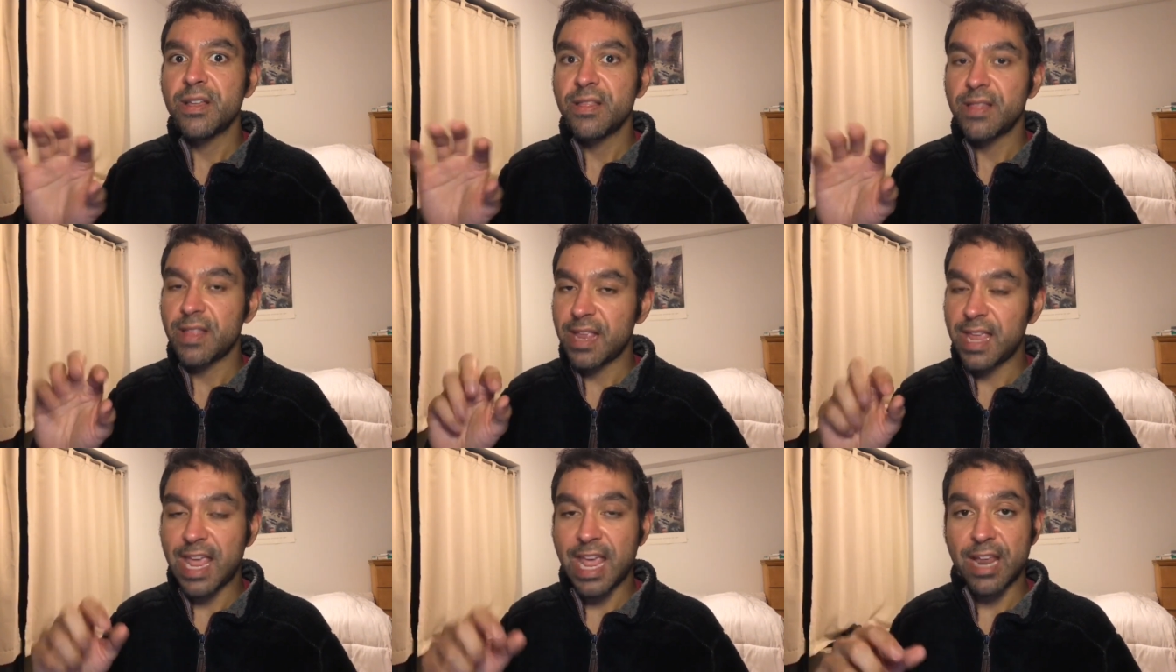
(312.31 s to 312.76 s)

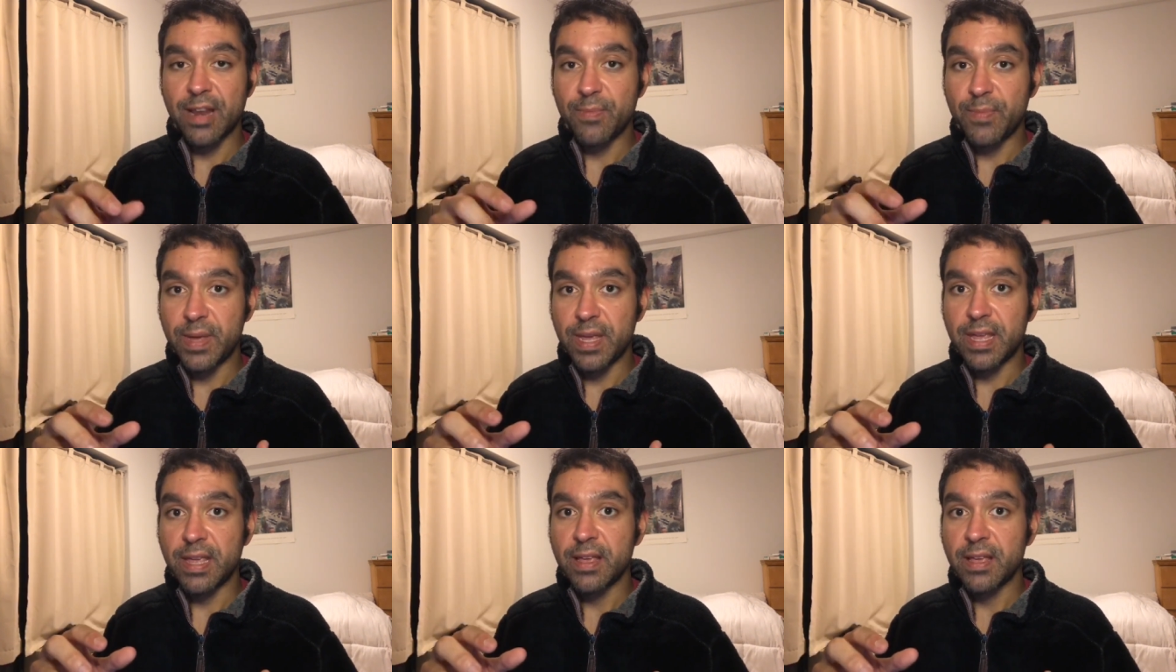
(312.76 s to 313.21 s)
that can't
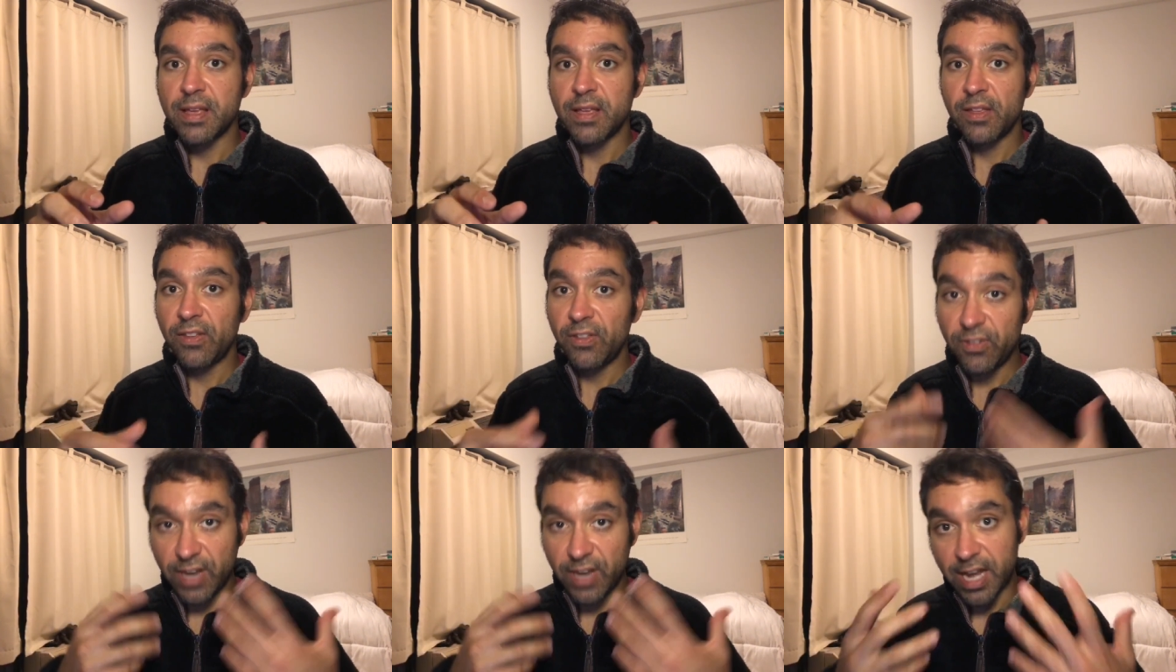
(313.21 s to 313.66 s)
be
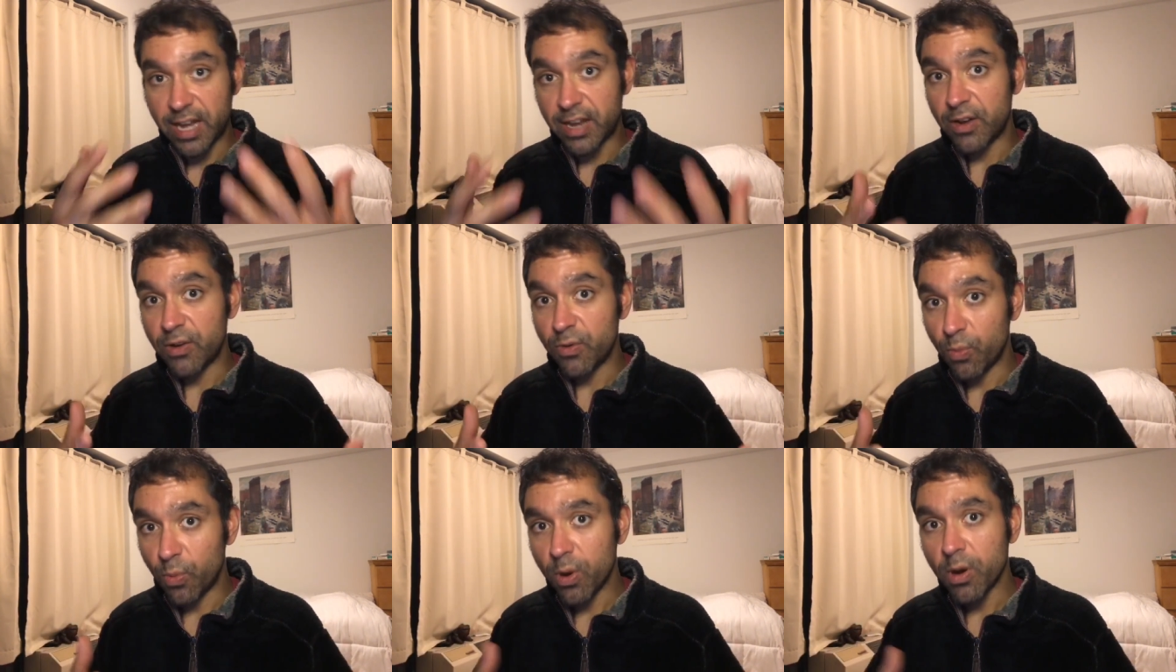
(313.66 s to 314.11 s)
stated
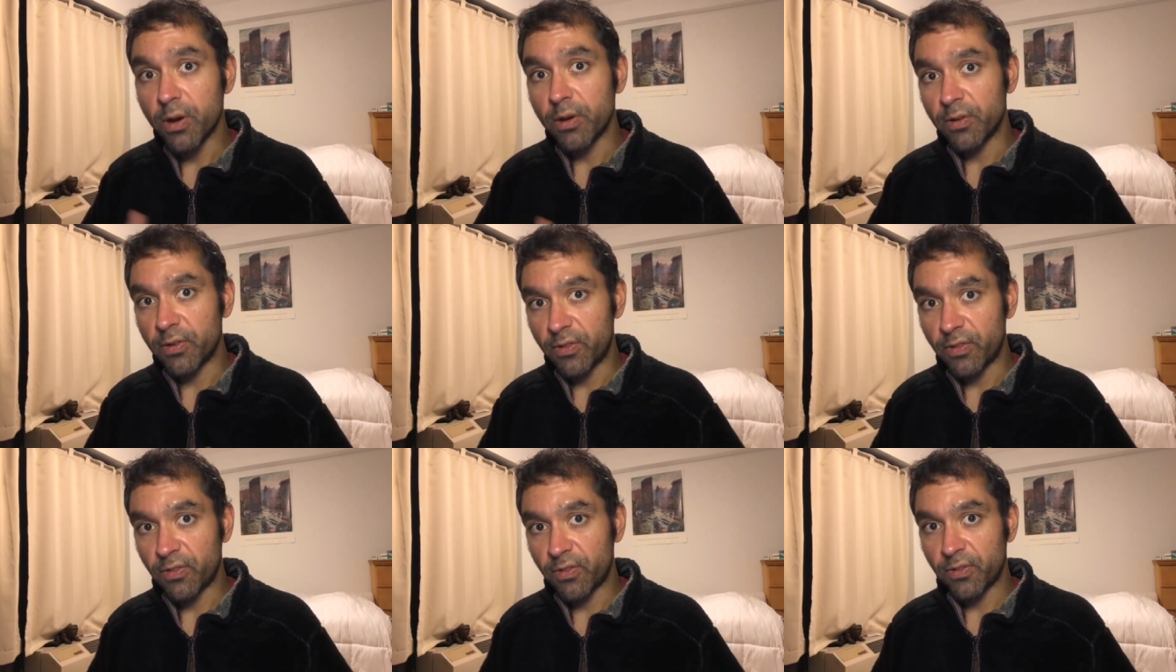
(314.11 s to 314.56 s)
in
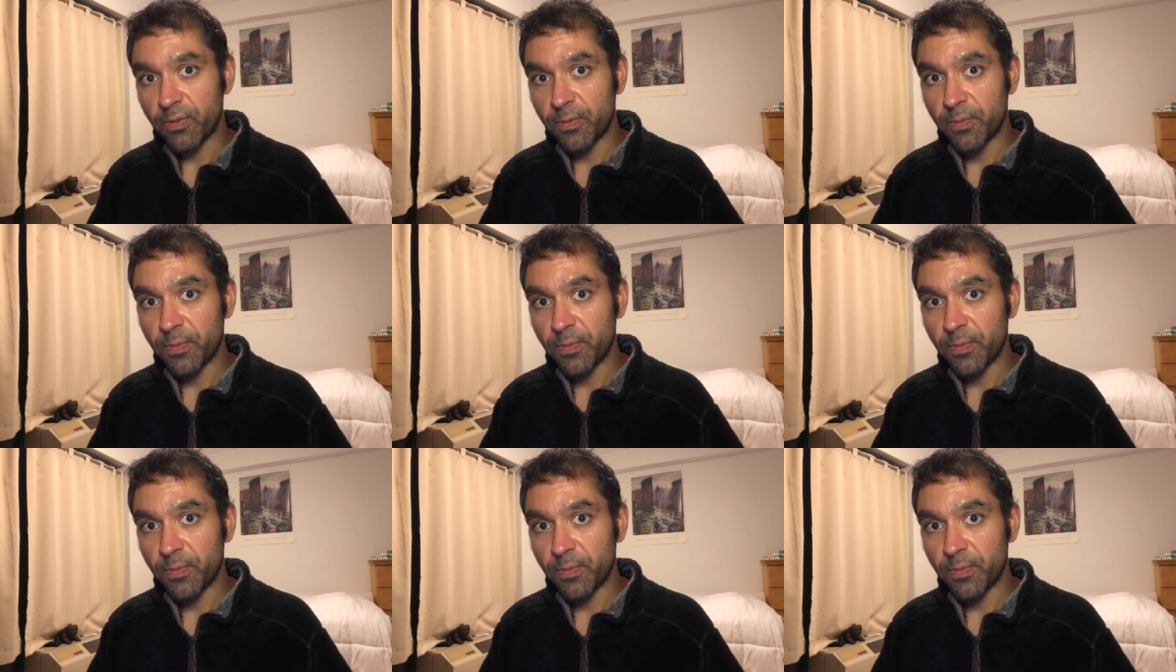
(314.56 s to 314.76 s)
words.